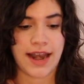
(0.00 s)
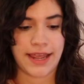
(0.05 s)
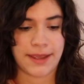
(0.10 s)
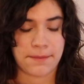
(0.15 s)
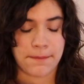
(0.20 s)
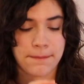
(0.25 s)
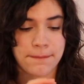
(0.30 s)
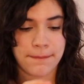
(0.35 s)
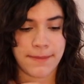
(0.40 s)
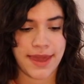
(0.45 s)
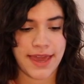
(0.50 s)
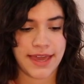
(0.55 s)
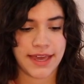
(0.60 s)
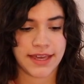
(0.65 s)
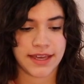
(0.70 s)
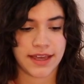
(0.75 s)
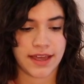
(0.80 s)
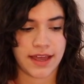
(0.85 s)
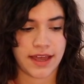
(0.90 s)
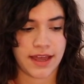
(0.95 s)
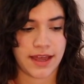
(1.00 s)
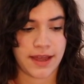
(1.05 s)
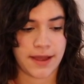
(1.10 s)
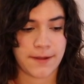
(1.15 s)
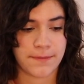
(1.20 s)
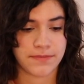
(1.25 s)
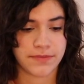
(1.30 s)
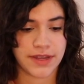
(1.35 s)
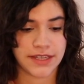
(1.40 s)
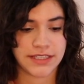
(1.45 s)
make
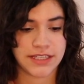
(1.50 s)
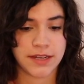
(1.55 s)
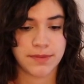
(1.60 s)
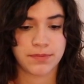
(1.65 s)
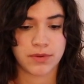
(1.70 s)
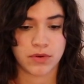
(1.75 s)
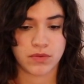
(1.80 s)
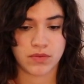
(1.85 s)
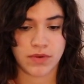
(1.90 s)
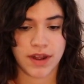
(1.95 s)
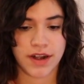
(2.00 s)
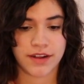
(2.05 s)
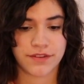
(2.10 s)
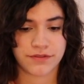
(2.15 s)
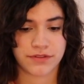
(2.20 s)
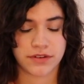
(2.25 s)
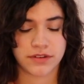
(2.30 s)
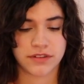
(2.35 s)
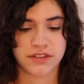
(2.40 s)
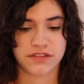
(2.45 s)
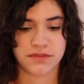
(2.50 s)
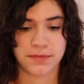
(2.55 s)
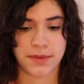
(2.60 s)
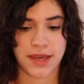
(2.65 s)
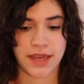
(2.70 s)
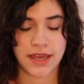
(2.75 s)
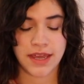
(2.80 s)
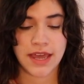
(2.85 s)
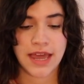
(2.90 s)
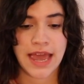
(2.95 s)
a tipper right in front of
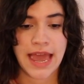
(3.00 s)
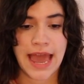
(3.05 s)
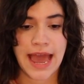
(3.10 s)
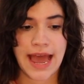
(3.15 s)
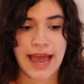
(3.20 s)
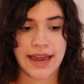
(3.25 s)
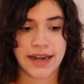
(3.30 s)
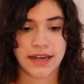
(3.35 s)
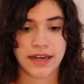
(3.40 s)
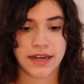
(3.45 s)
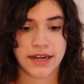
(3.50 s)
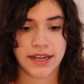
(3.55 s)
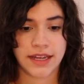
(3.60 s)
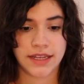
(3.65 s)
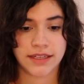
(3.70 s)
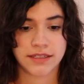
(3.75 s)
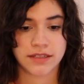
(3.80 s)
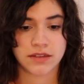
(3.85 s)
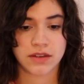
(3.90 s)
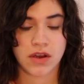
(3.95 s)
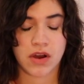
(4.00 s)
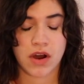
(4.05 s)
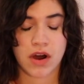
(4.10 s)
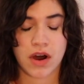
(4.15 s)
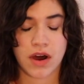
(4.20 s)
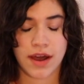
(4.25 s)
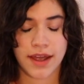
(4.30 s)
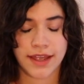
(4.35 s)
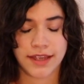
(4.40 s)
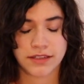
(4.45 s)
me, and it's
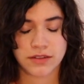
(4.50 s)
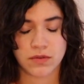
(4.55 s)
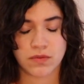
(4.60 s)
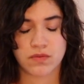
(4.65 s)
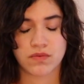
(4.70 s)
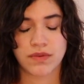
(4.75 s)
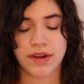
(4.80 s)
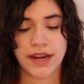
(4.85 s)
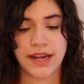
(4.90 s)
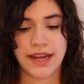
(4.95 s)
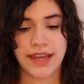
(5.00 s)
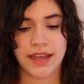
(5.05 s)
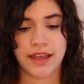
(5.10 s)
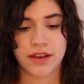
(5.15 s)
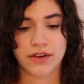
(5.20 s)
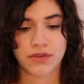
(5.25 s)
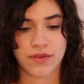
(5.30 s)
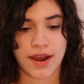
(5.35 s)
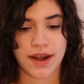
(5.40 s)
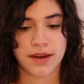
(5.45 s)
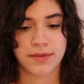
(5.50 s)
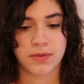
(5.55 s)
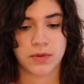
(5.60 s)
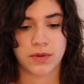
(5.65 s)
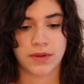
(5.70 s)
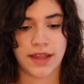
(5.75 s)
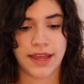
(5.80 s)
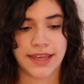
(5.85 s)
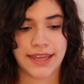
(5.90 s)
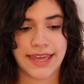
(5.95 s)
really incredible.
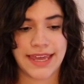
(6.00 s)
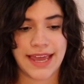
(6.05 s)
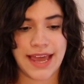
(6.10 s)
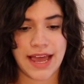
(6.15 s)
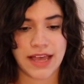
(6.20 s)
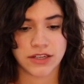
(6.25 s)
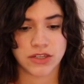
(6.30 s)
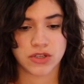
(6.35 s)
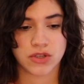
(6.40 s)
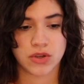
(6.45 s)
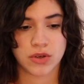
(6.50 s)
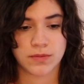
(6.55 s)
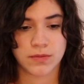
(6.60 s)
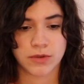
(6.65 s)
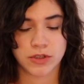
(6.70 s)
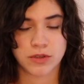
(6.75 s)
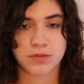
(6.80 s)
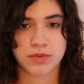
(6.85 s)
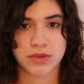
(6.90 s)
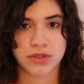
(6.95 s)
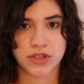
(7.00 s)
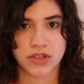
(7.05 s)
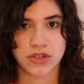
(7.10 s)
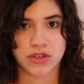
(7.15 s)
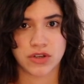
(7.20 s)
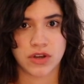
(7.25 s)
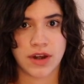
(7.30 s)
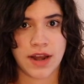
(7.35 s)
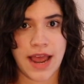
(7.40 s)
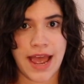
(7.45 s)
Like, he has so much
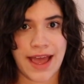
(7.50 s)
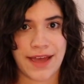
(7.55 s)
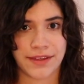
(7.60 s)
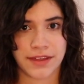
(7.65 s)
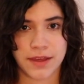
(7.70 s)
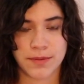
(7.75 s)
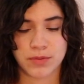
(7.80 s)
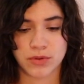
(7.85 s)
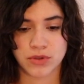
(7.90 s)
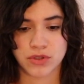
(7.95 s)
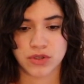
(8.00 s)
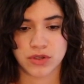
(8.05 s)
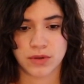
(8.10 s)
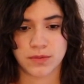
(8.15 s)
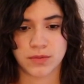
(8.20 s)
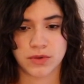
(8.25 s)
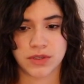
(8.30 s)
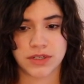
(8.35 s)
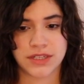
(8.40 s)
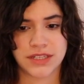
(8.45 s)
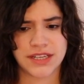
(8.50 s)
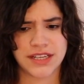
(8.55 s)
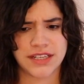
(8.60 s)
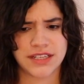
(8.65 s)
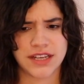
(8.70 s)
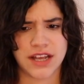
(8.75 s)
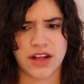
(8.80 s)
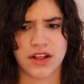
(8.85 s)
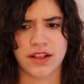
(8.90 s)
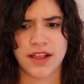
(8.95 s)
precision and he puts so much
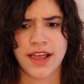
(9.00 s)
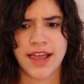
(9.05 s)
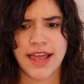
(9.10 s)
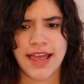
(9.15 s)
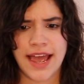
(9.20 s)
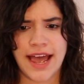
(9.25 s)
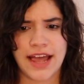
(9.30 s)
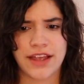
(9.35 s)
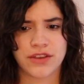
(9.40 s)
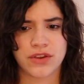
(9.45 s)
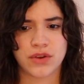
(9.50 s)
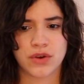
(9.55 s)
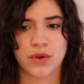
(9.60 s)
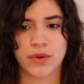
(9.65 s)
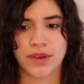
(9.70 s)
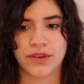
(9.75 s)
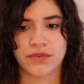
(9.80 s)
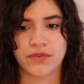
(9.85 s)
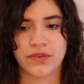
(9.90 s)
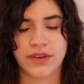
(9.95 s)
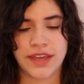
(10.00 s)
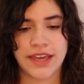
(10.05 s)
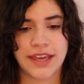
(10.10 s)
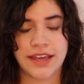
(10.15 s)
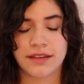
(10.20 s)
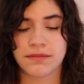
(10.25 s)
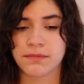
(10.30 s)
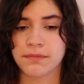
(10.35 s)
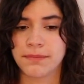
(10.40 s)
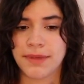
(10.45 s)
detail, and you know, if
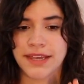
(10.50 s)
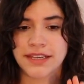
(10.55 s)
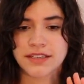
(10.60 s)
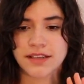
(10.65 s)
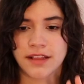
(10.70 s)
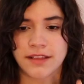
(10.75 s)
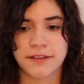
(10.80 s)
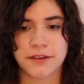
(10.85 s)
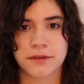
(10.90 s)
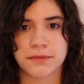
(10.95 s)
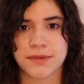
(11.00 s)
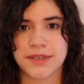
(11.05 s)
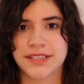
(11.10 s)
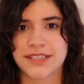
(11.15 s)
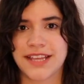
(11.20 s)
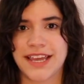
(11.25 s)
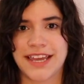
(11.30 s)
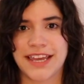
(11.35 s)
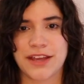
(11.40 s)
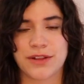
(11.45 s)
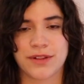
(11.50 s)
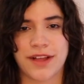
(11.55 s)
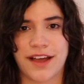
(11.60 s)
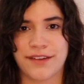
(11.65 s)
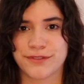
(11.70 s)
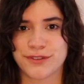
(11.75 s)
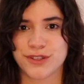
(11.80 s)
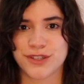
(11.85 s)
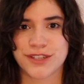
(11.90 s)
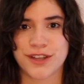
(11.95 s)
he makes a little mistake he'll
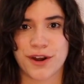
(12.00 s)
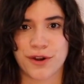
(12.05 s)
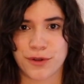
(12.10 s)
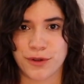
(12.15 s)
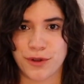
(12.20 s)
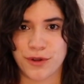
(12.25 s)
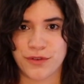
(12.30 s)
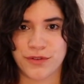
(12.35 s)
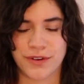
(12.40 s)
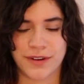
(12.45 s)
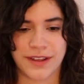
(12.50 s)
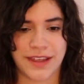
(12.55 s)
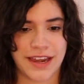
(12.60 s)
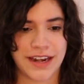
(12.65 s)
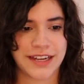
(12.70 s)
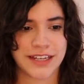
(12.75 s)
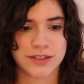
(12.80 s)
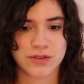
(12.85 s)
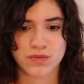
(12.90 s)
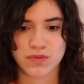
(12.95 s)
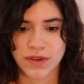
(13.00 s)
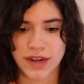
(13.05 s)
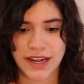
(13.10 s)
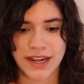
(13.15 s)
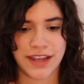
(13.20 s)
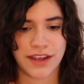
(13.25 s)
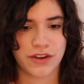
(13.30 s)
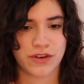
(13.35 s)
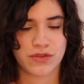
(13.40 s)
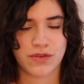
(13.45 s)
have to start all over again. It's
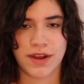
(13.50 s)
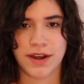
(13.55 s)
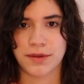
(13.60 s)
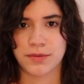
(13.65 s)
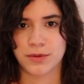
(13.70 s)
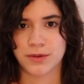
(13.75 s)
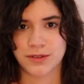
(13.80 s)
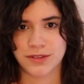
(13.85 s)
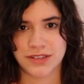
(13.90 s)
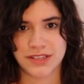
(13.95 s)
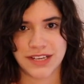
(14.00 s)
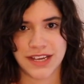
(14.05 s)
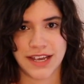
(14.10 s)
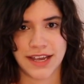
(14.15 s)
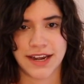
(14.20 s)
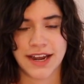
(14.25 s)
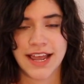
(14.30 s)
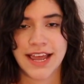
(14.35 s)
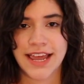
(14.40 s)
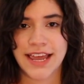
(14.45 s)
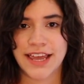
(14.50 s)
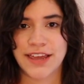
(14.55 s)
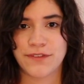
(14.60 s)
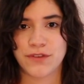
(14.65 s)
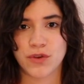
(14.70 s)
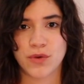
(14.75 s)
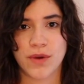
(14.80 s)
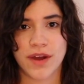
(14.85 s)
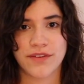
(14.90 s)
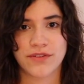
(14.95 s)
really incredible to see it. If
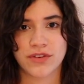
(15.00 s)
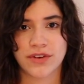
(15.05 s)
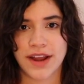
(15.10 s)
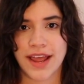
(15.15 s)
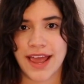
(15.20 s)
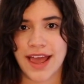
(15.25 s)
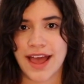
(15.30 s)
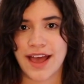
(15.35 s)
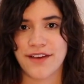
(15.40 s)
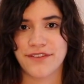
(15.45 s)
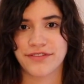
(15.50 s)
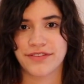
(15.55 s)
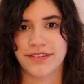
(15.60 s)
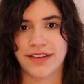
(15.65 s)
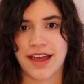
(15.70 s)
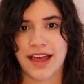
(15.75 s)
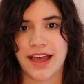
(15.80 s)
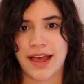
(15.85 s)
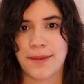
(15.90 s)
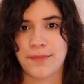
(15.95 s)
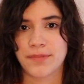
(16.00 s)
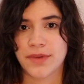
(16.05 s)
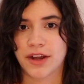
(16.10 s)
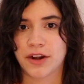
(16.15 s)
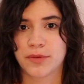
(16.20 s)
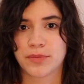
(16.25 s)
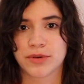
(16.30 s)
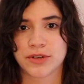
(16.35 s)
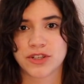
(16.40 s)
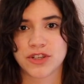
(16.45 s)
you ever have an
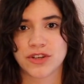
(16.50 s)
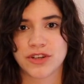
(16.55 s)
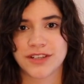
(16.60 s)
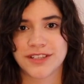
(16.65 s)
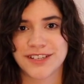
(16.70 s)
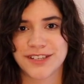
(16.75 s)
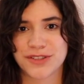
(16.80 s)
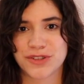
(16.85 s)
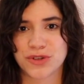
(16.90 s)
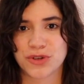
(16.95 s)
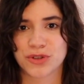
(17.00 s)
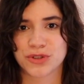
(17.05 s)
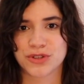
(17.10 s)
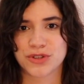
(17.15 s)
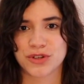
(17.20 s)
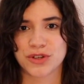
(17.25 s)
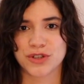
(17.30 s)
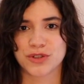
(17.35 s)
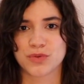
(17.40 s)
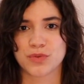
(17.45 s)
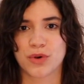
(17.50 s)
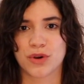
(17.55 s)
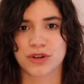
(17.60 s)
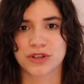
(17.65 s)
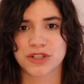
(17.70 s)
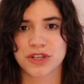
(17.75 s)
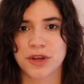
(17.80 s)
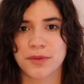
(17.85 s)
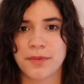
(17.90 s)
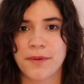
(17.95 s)
opportunity to go to his
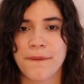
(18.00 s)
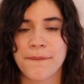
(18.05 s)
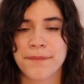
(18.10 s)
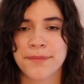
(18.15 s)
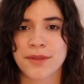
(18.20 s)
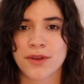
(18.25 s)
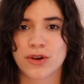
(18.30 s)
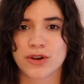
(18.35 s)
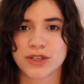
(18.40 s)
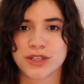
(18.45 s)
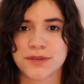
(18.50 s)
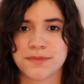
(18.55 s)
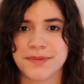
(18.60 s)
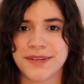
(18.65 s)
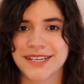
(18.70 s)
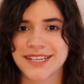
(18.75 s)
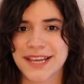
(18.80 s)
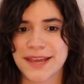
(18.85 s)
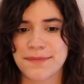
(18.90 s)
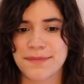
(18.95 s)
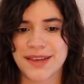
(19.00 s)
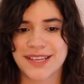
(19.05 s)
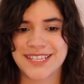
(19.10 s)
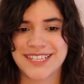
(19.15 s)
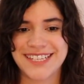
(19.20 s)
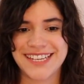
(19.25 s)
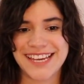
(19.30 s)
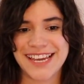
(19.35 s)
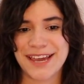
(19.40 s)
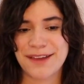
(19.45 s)
workshop or to meet him and
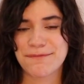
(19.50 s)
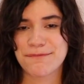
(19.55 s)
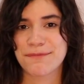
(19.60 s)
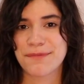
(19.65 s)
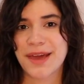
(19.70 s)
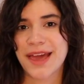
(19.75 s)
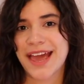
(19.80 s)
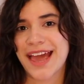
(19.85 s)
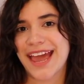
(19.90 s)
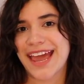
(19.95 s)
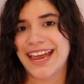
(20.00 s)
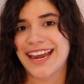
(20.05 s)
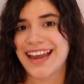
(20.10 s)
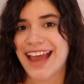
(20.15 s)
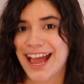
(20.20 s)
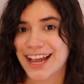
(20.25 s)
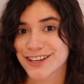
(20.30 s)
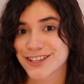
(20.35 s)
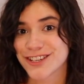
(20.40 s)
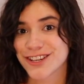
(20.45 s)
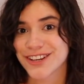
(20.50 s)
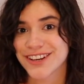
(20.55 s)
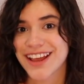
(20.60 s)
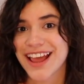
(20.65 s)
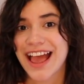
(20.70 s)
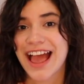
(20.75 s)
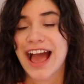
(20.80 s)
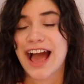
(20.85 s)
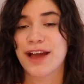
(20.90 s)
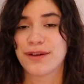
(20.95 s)
see him in action,
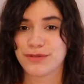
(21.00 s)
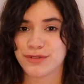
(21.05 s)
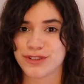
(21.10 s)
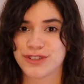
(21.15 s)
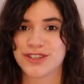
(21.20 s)
I would